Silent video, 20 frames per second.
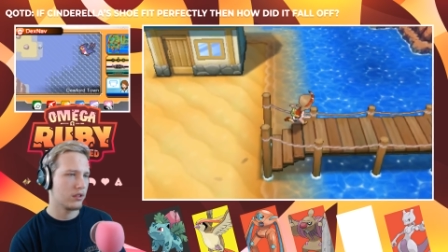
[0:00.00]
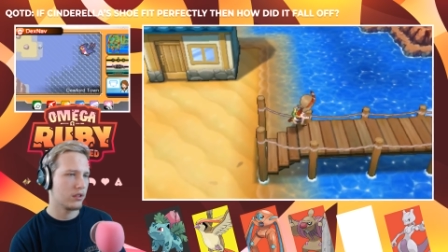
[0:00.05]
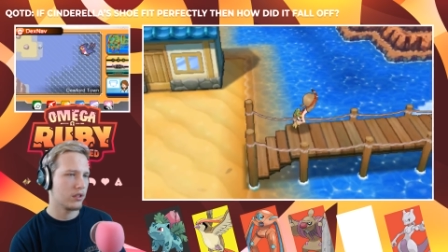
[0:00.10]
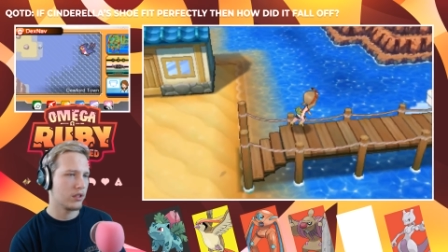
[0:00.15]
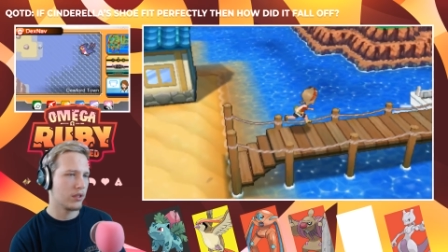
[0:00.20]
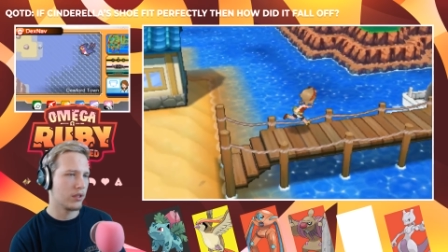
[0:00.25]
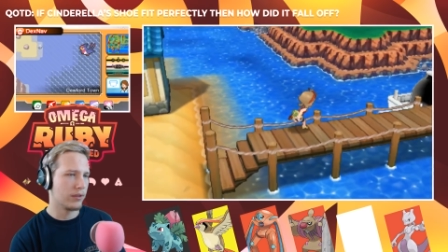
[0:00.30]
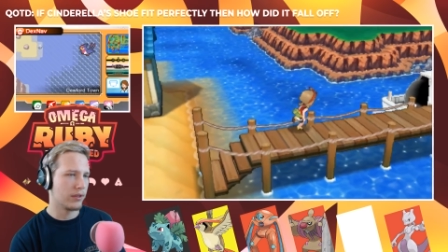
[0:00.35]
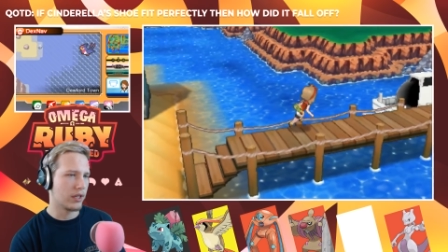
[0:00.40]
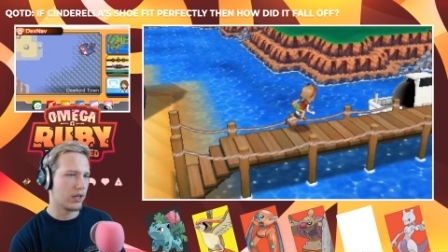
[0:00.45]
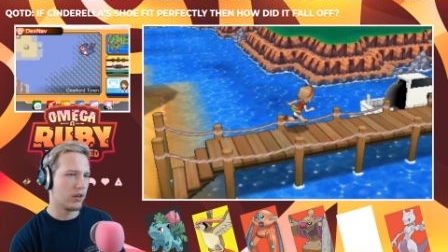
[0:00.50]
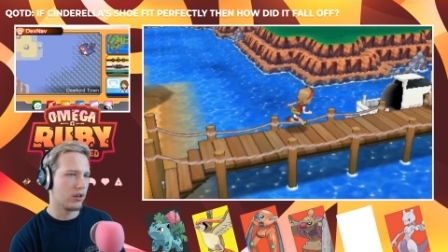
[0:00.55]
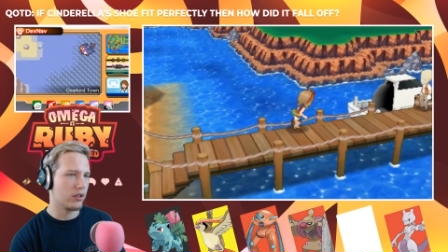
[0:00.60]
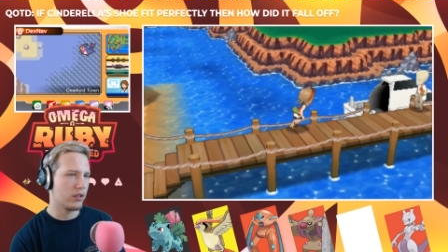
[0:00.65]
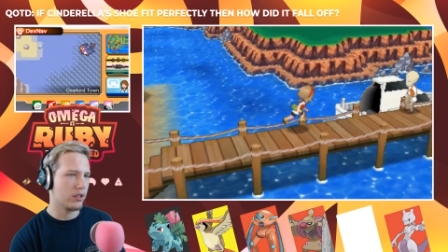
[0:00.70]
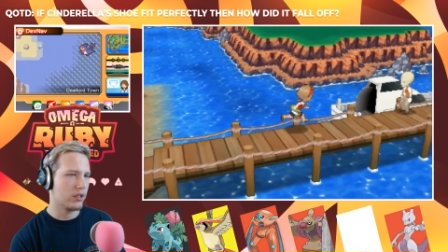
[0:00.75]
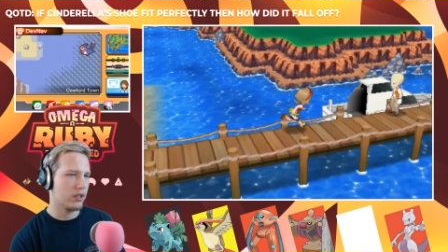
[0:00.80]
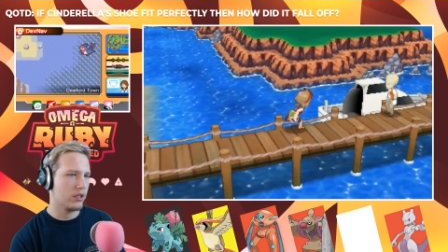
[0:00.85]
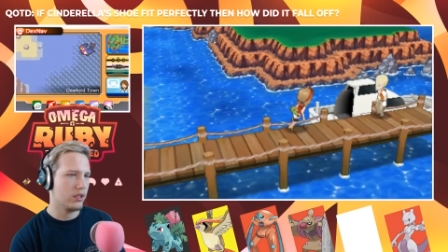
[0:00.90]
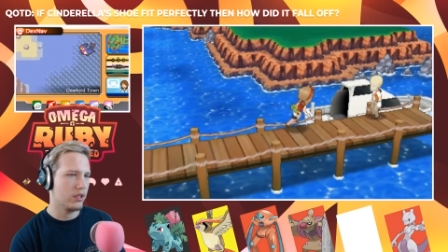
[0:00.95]
Here we go.
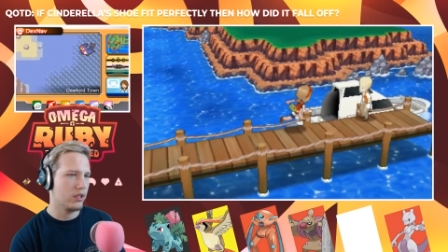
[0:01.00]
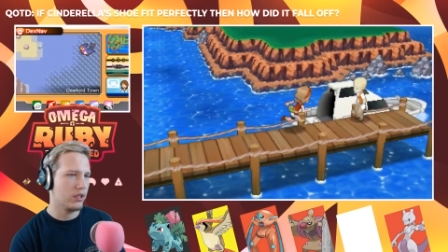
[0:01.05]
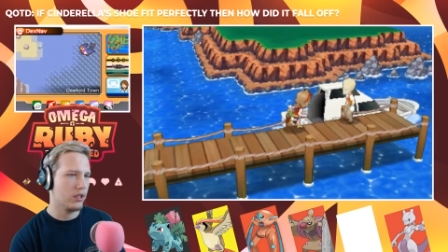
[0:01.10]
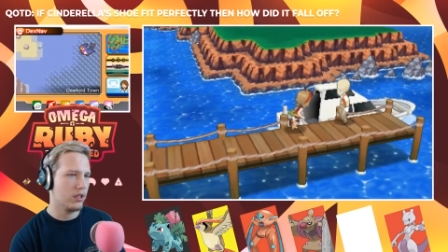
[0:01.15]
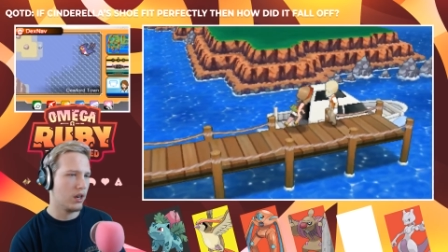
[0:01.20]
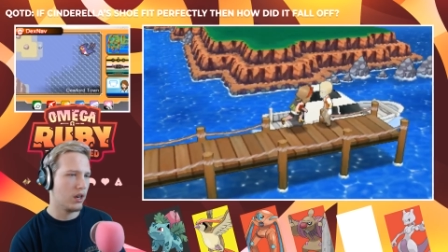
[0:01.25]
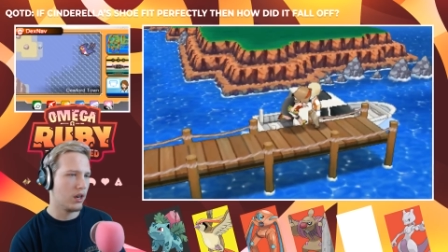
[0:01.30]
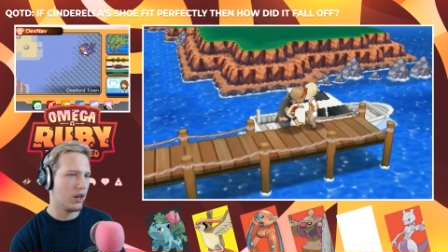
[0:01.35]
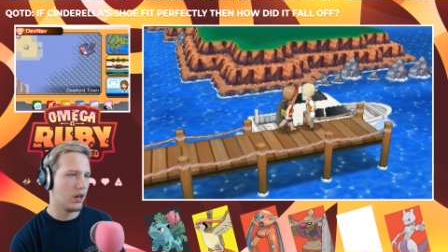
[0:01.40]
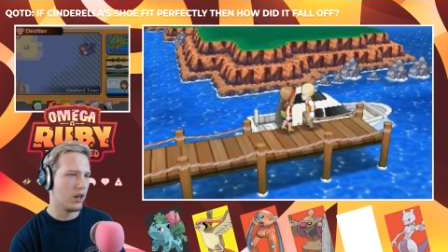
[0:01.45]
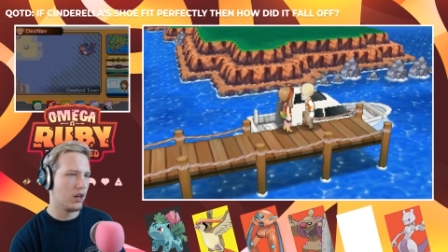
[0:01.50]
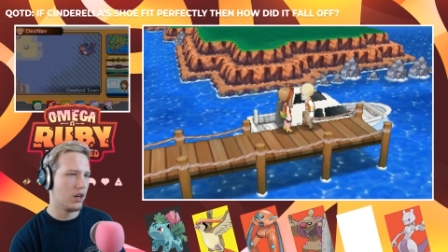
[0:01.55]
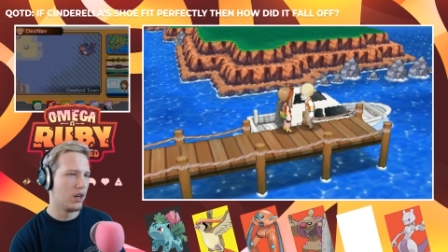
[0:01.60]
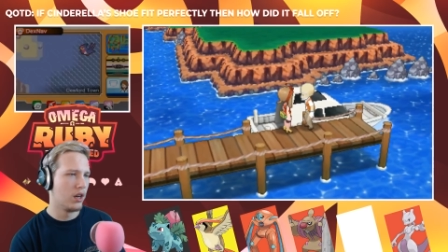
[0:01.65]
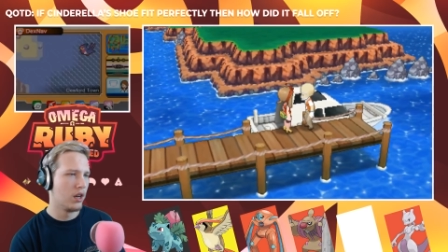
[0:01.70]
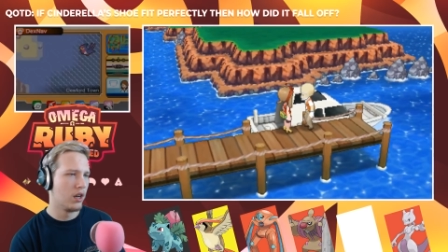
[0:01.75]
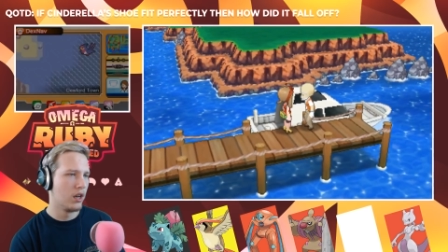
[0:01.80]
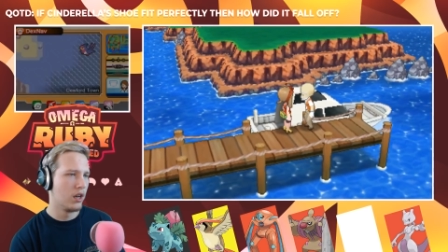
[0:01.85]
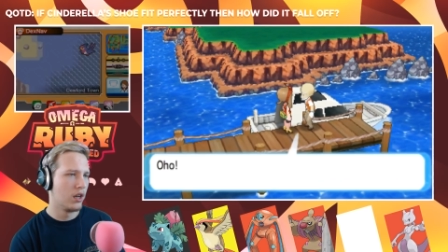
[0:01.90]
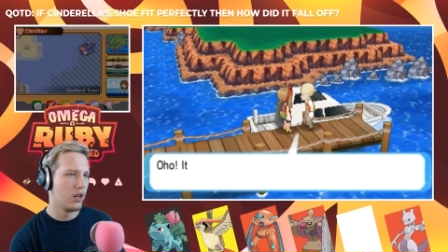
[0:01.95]
Yeah.
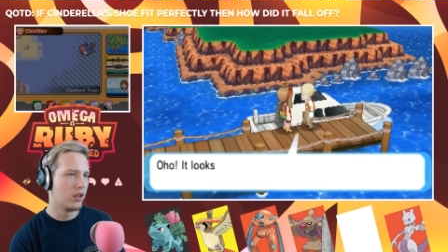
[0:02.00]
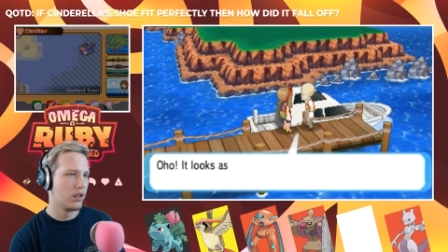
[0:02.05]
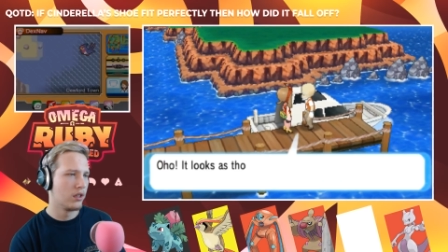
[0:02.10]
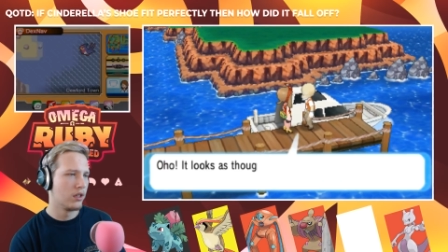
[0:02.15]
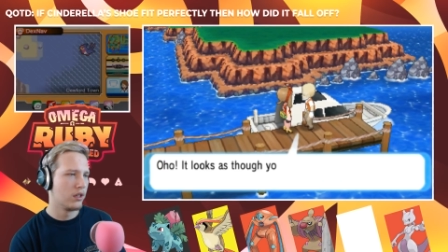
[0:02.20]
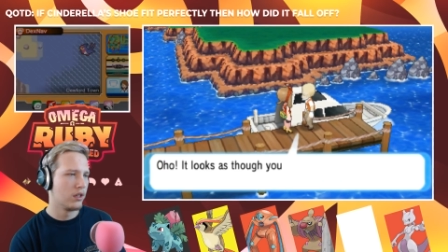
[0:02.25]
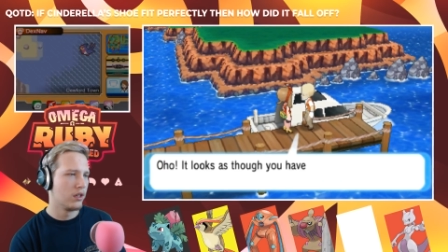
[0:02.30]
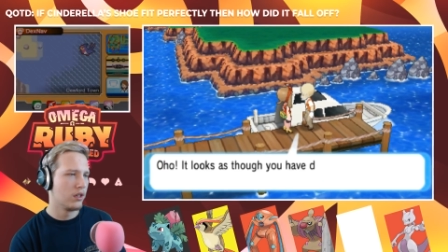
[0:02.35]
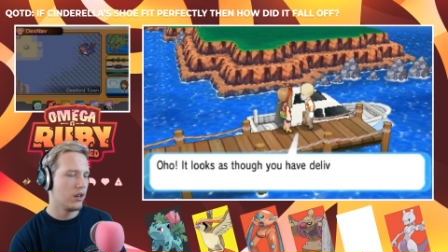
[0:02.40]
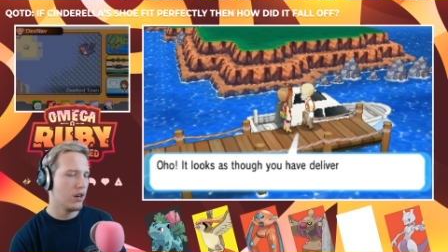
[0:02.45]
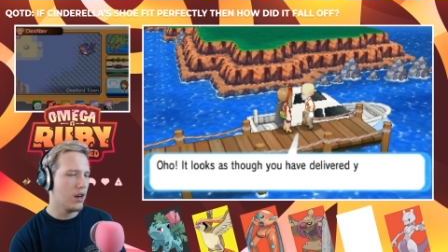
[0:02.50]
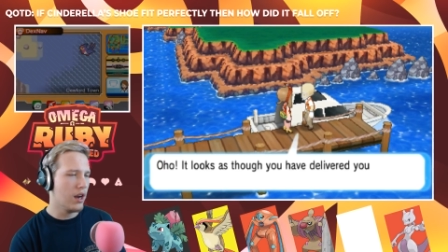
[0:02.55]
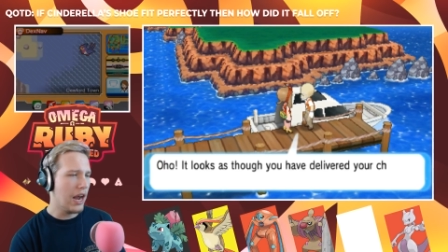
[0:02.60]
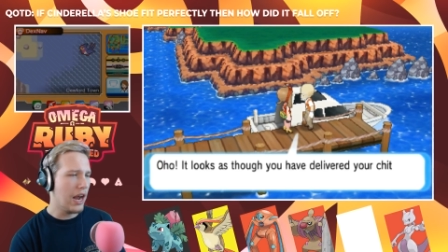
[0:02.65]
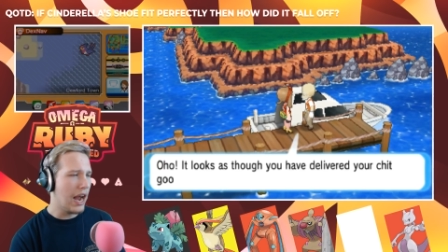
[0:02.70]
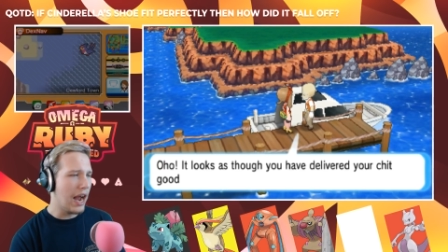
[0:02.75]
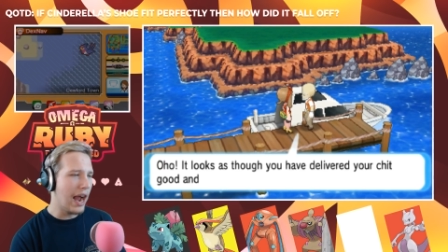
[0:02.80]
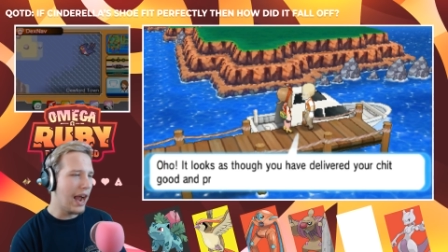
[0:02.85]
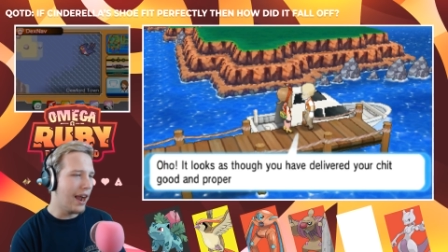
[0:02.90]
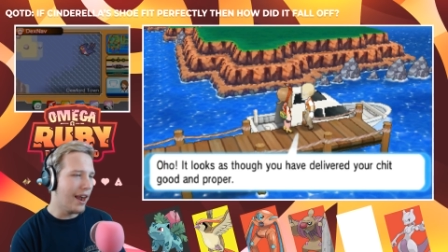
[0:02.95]

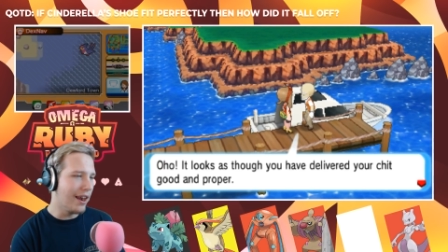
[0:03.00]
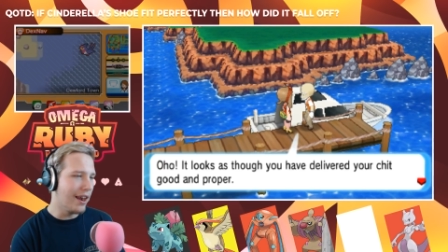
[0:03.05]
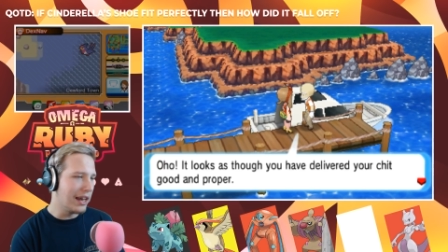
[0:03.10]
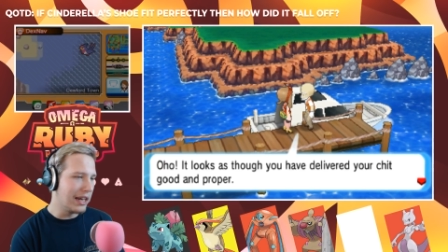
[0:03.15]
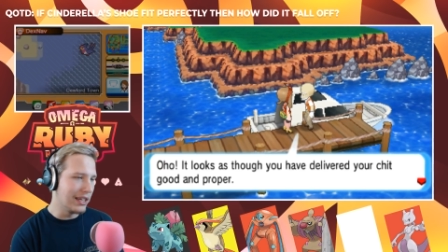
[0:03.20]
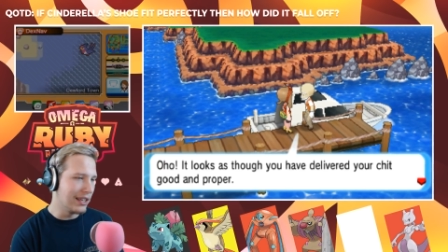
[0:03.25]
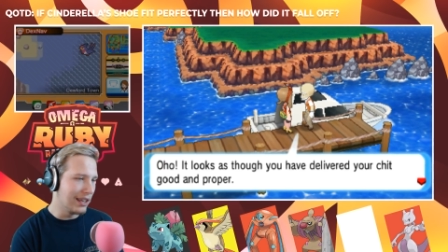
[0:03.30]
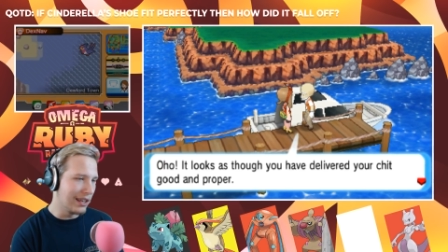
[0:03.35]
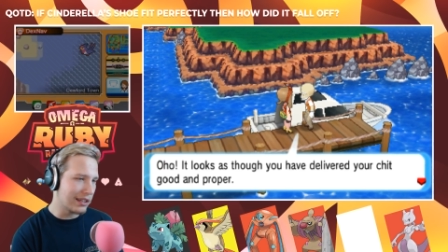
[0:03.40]
Ah,